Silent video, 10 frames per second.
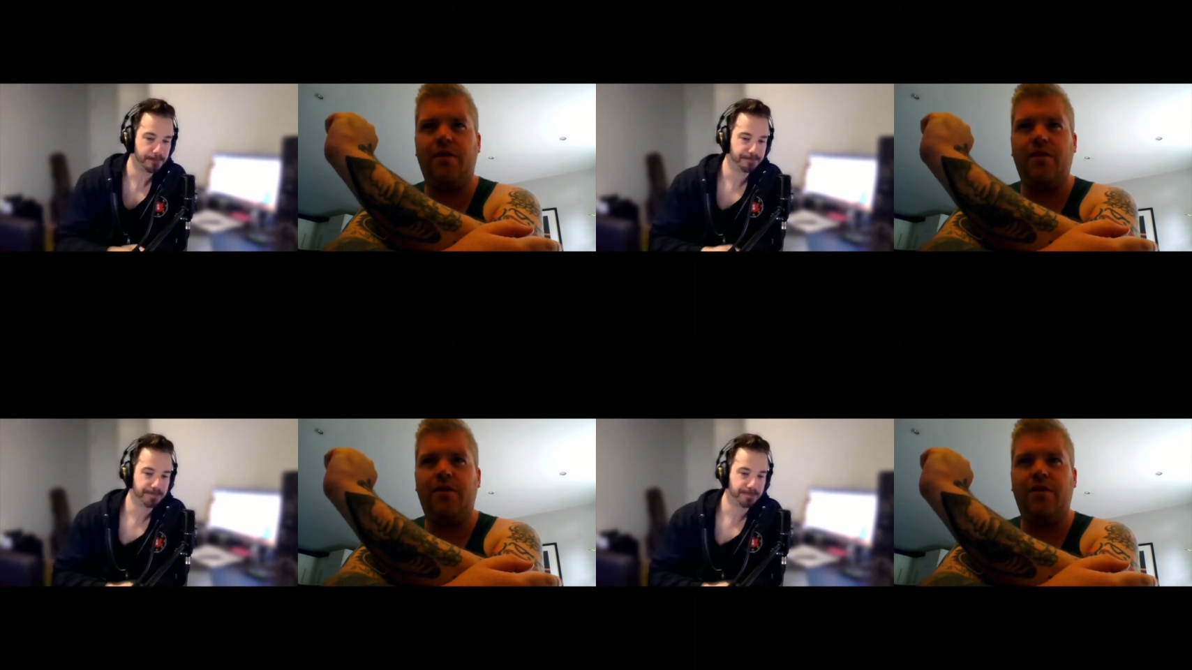
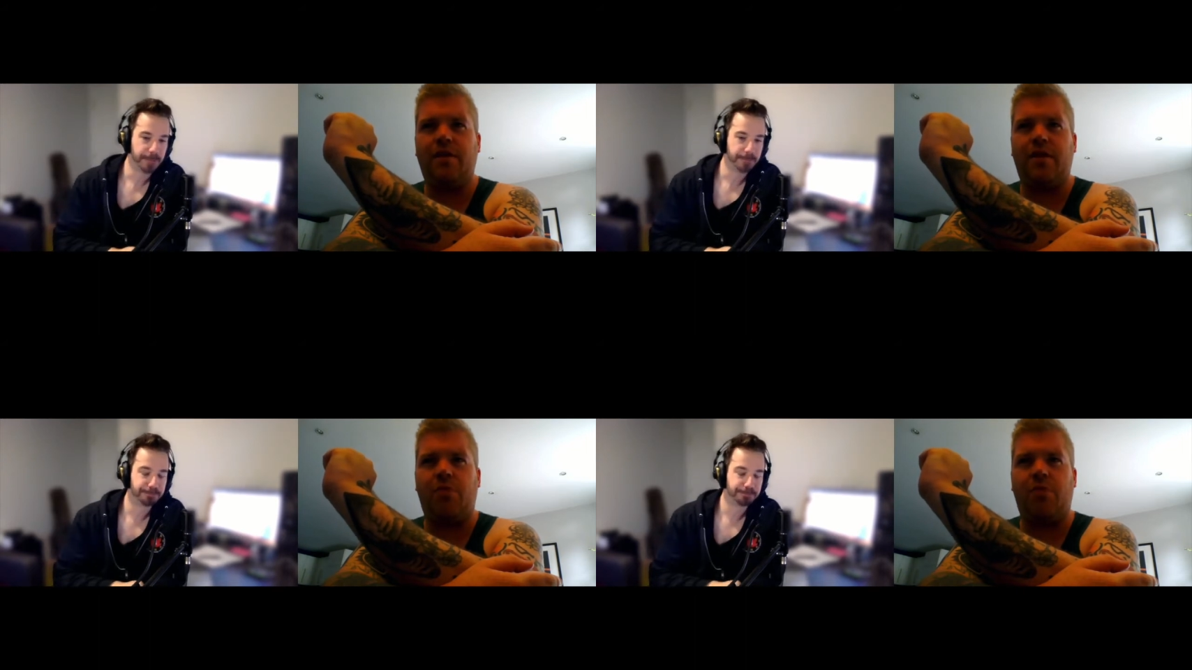Speaker 1: Yeah,
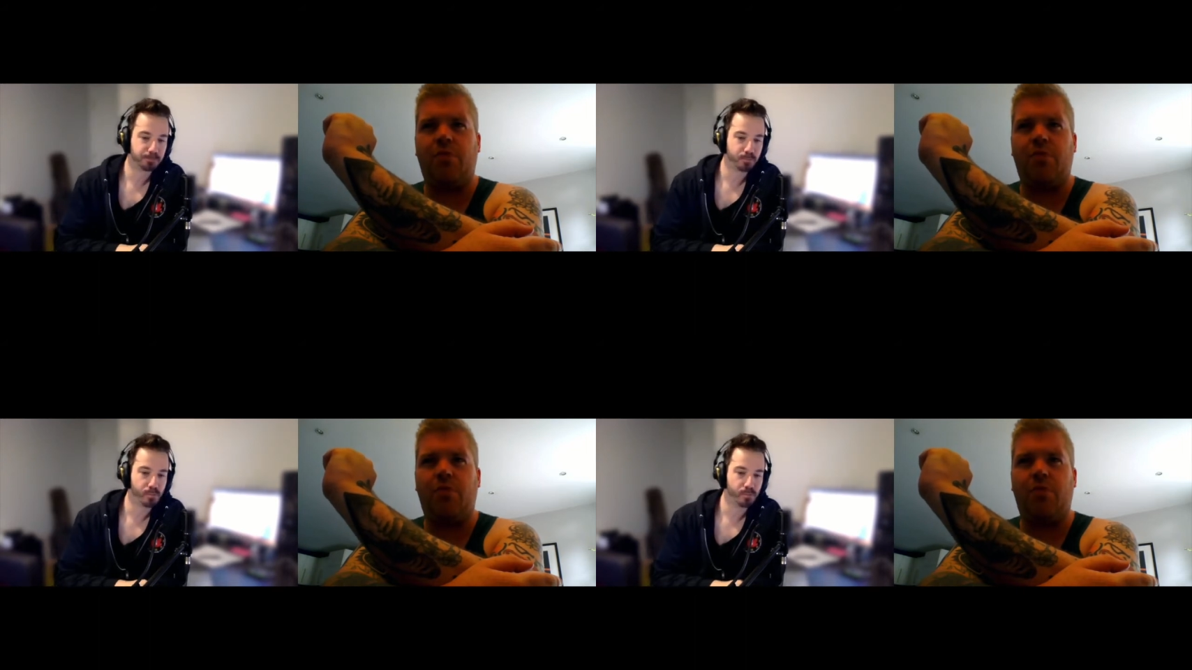and I
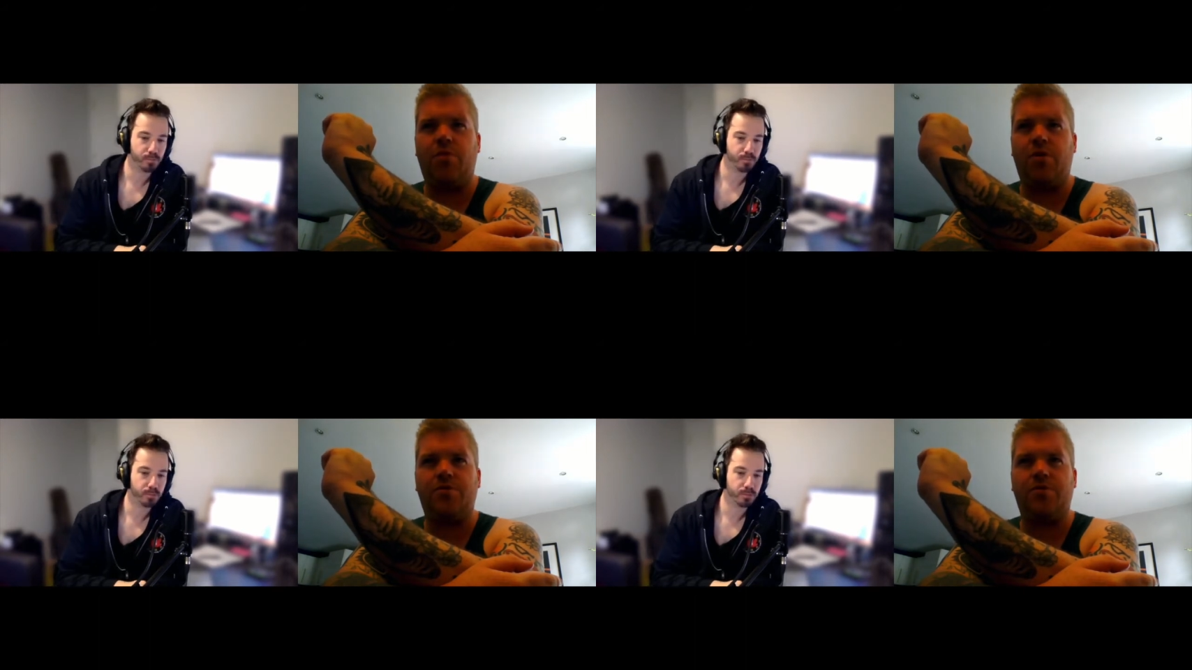remember
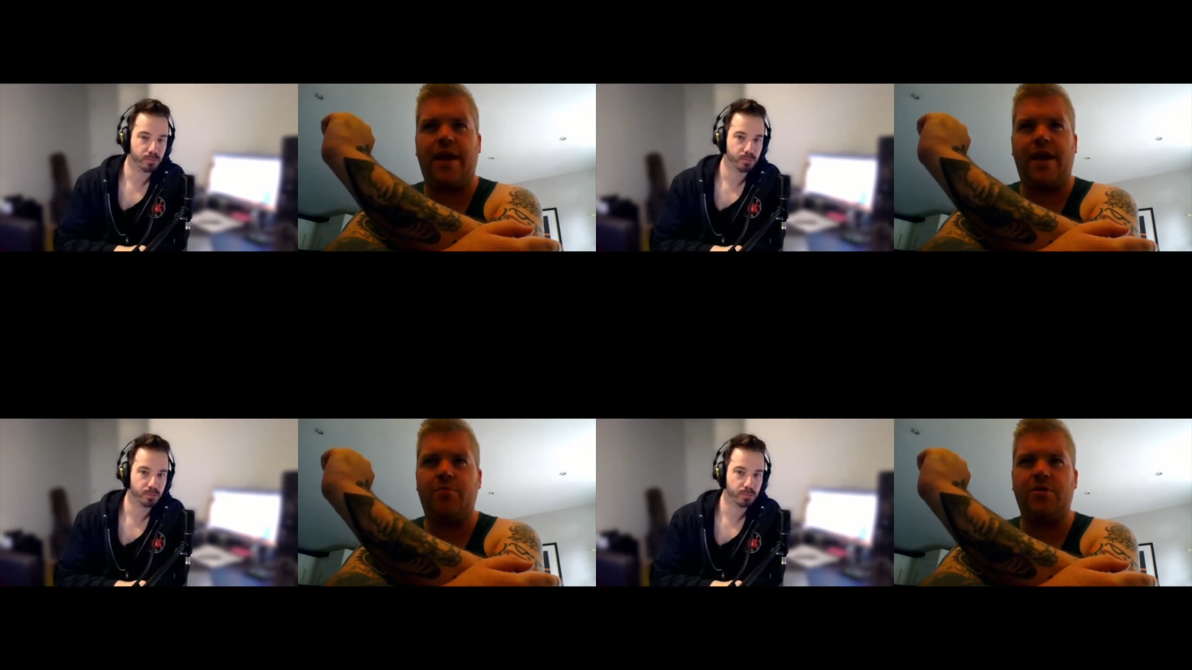you saying
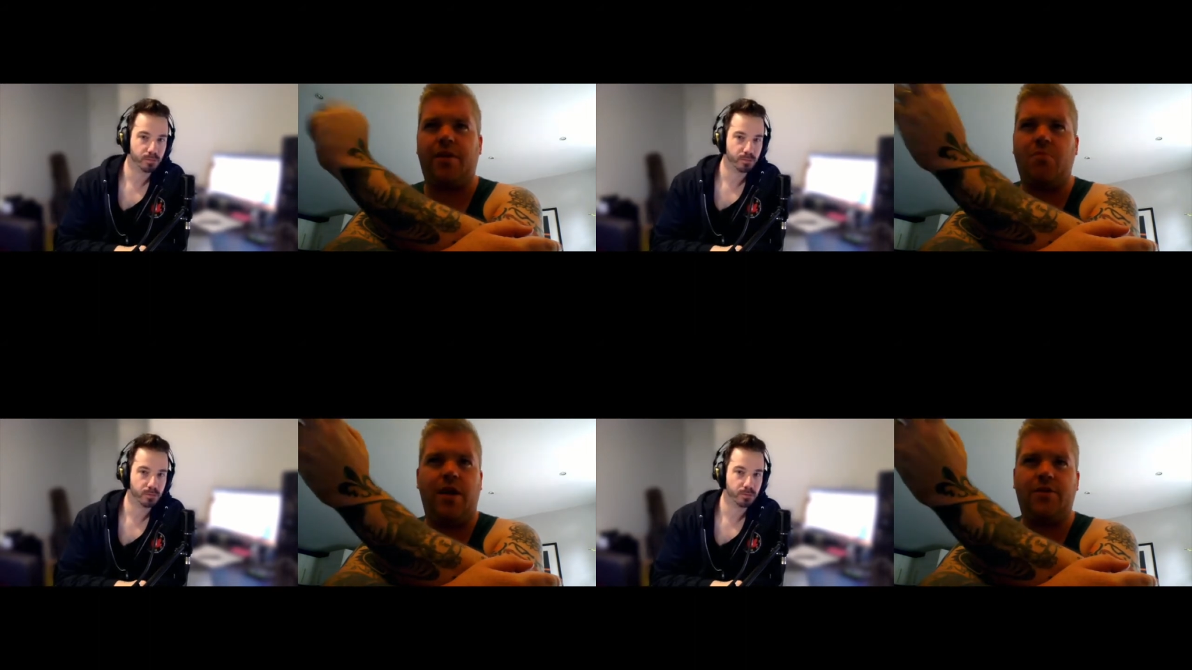it was
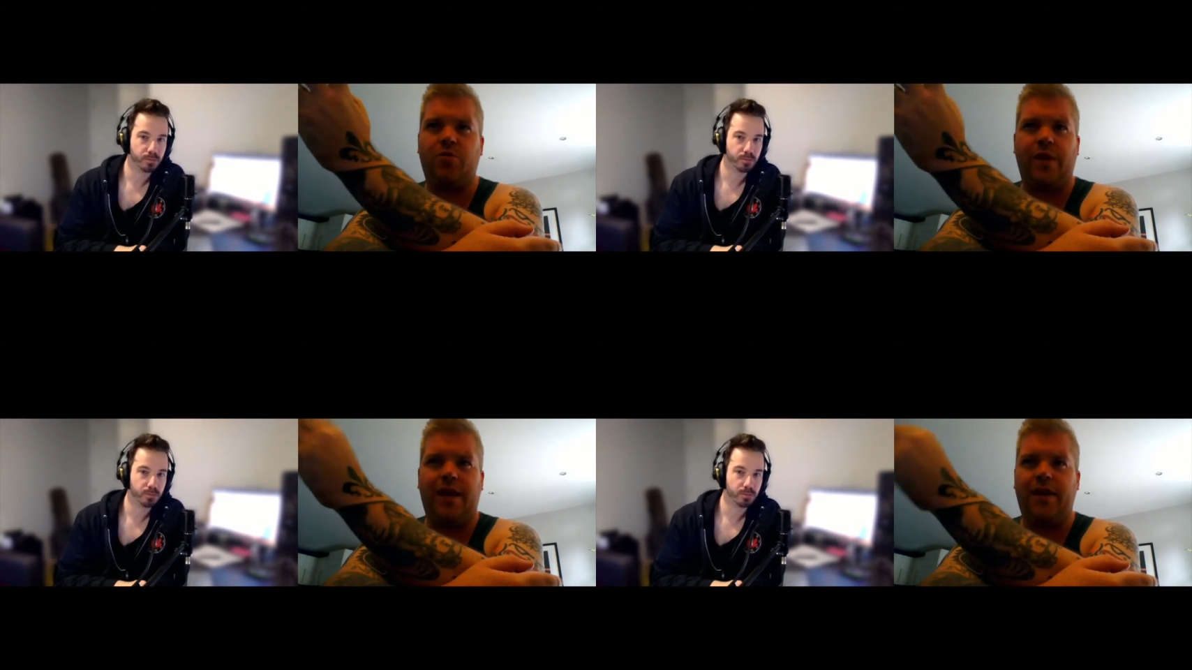like minus
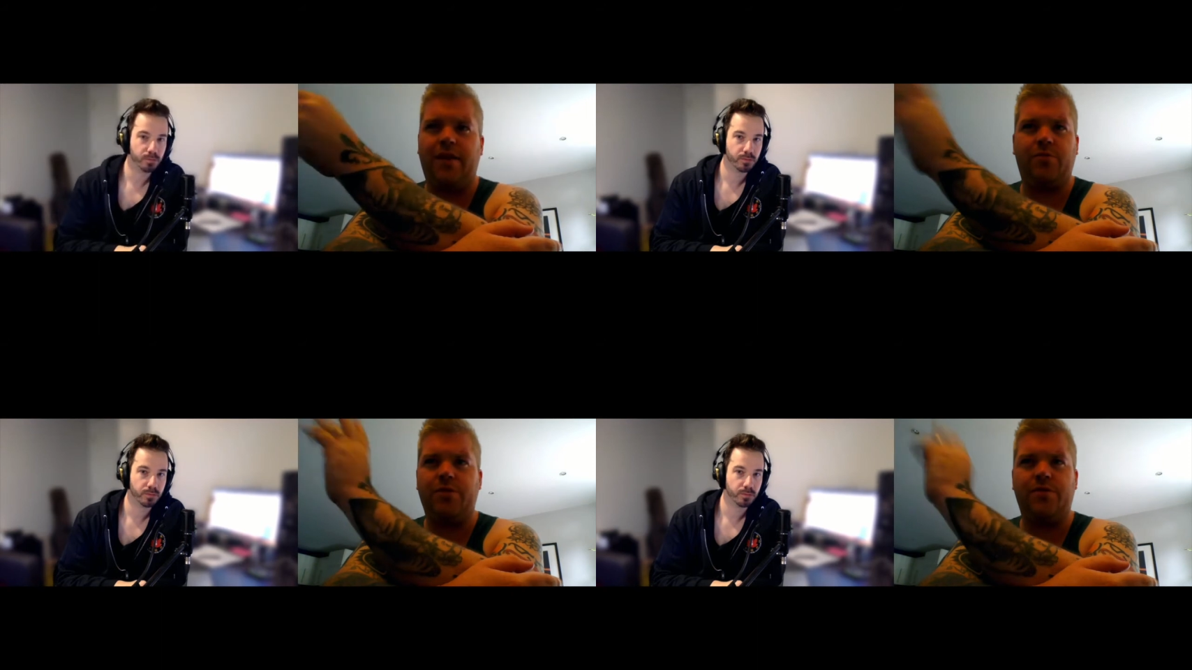
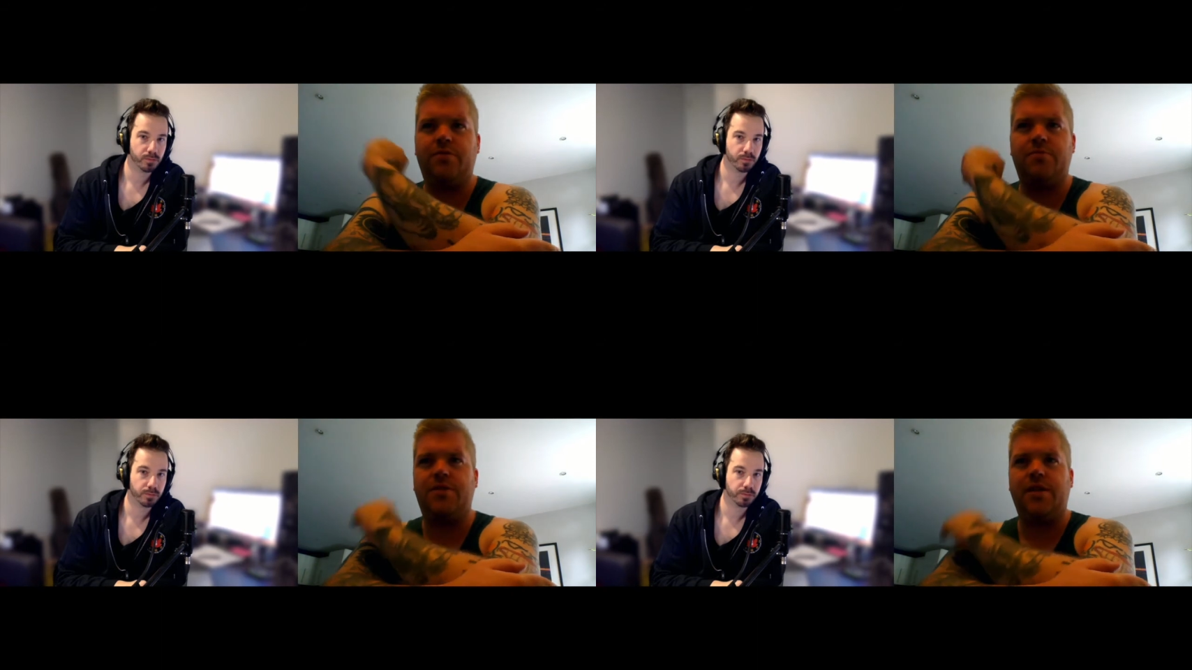20 and it was
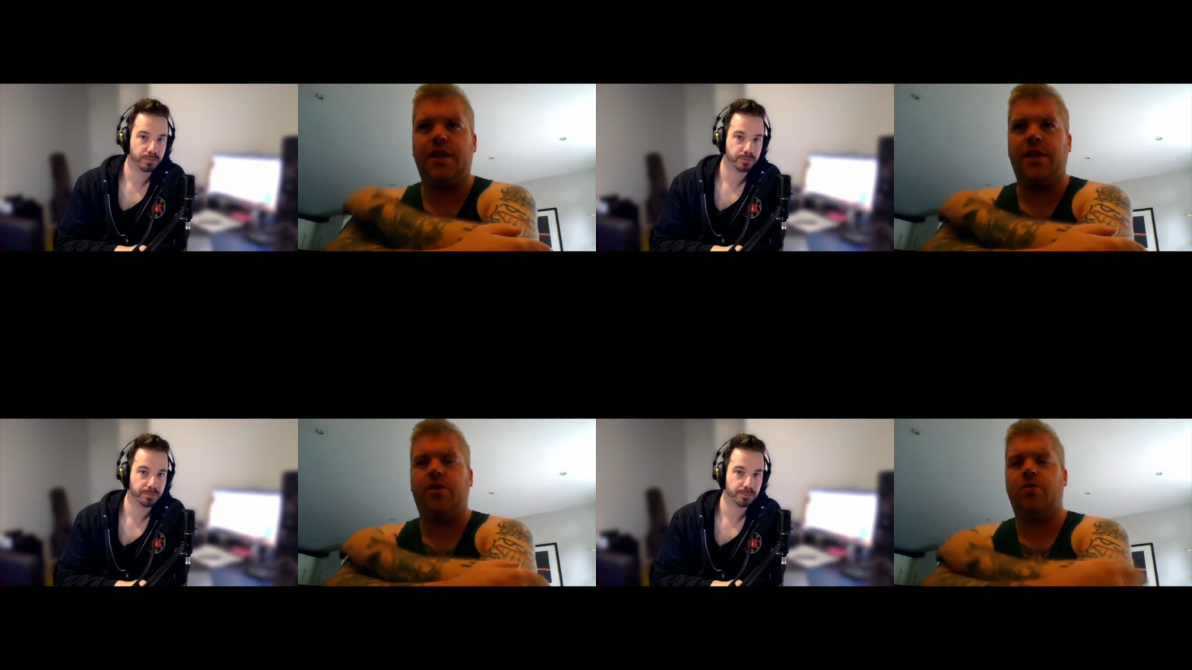
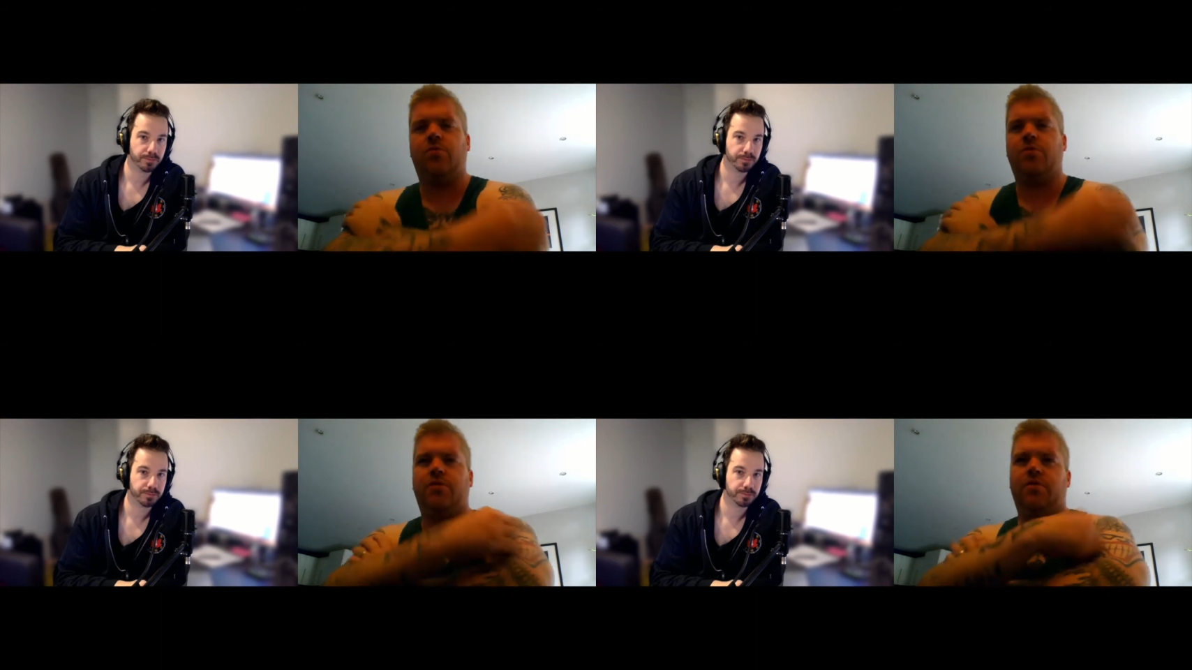silly
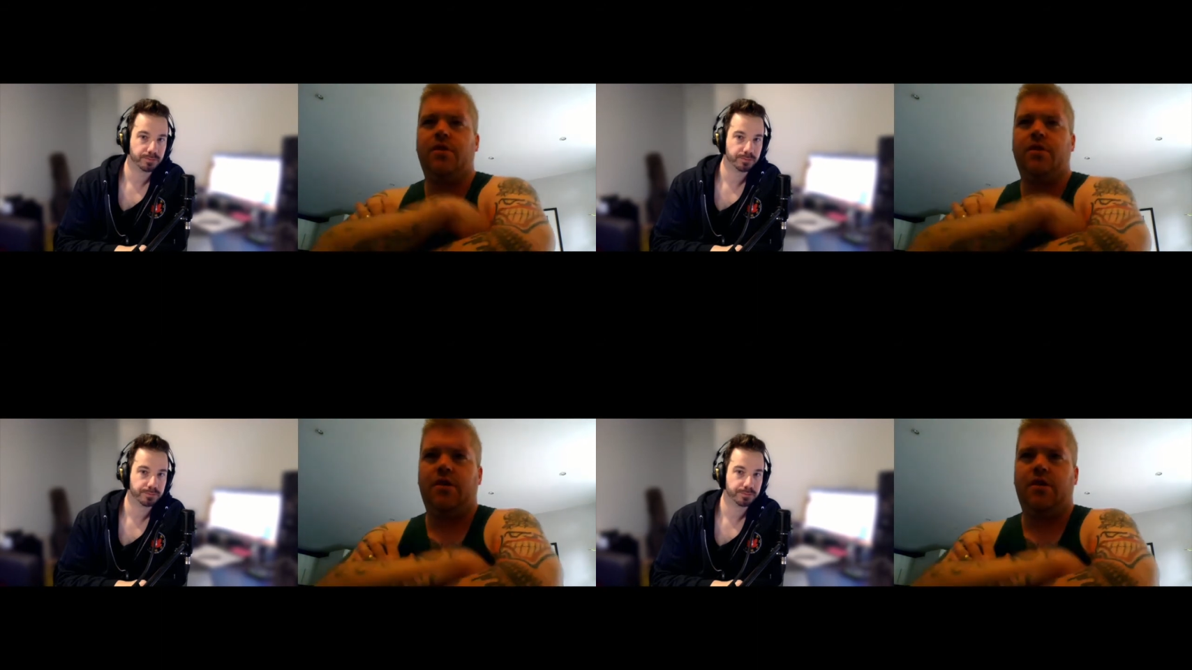cold and